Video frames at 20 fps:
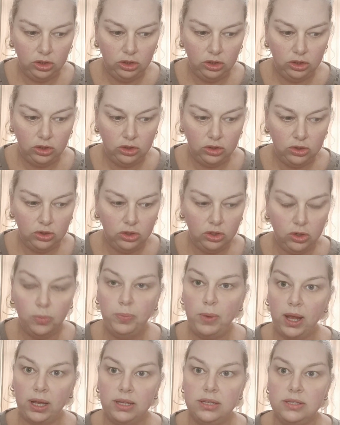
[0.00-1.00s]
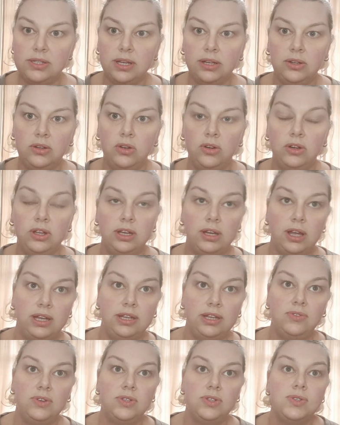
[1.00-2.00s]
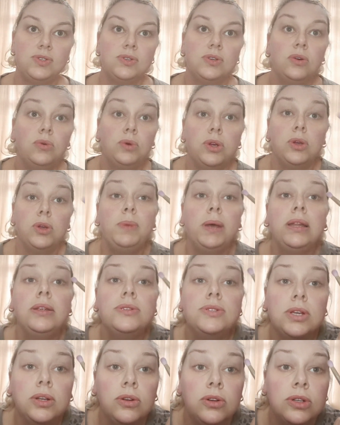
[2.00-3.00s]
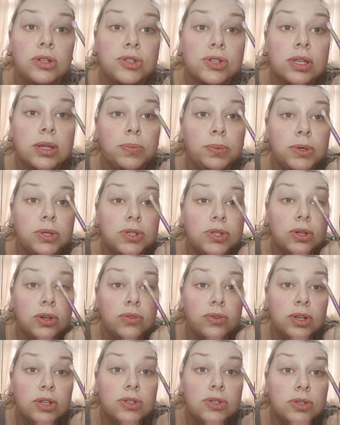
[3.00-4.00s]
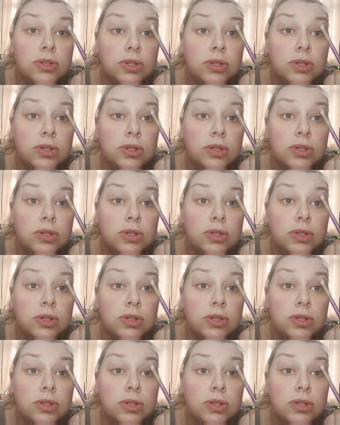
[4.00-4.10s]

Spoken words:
you're balancing on an uneven, or you're balancing on a slippery surface,